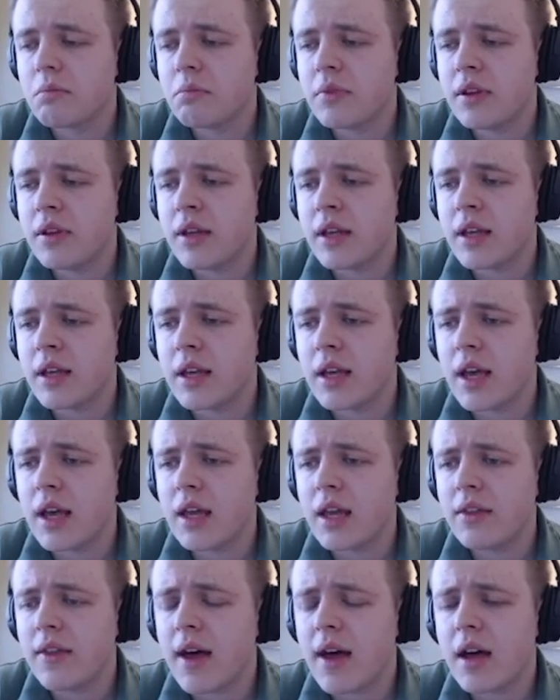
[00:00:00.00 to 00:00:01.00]
Taking
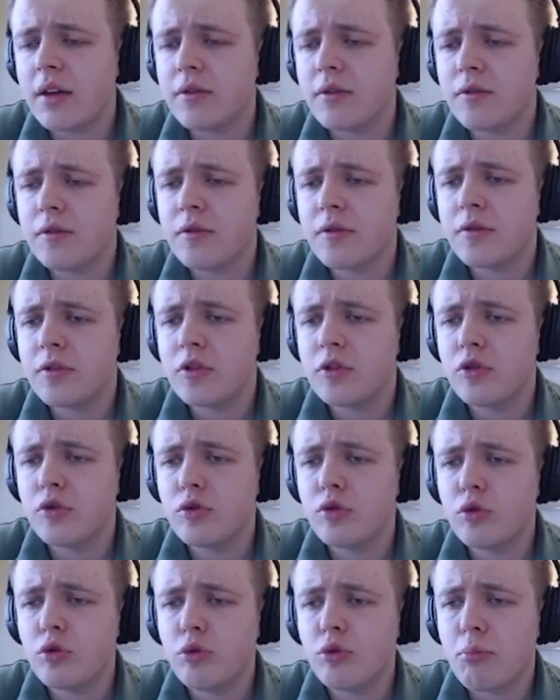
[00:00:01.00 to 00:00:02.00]
a knife
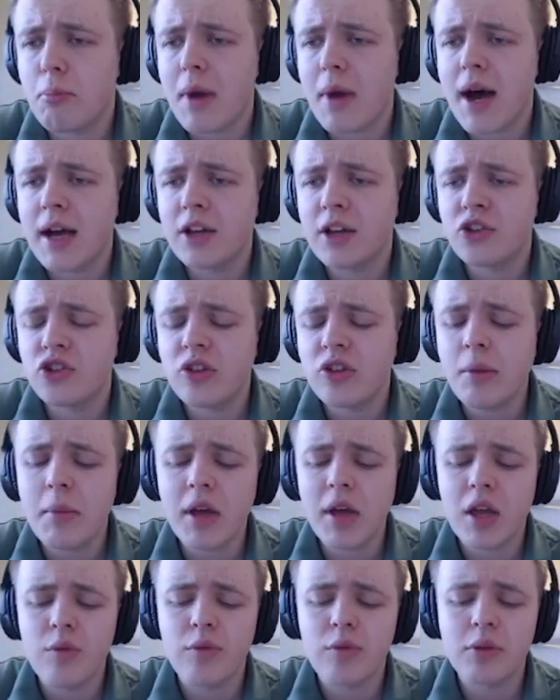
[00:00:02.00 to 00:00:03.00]
to my
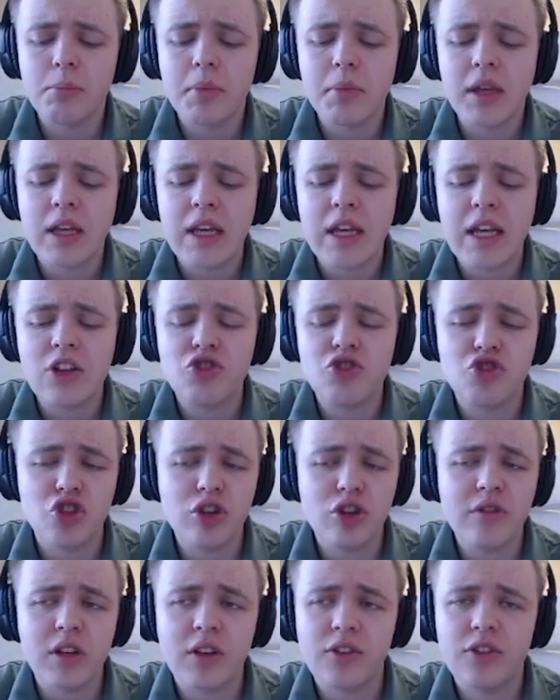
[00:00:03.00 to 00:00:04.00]
stomach would be
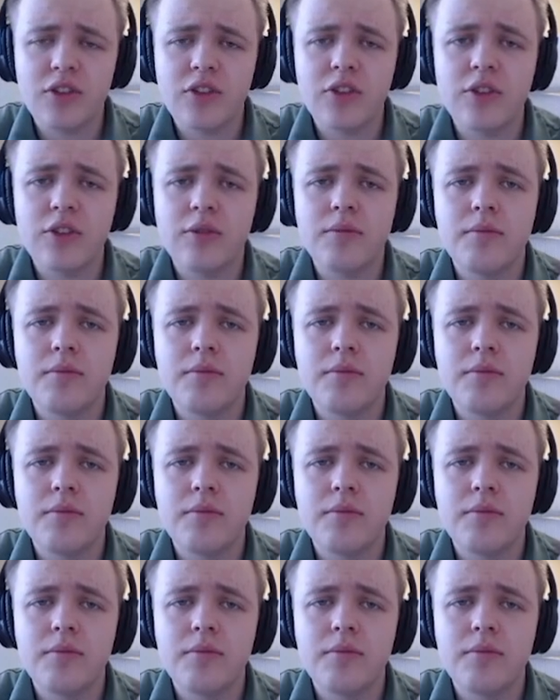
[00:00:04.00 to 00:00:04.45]
injurious.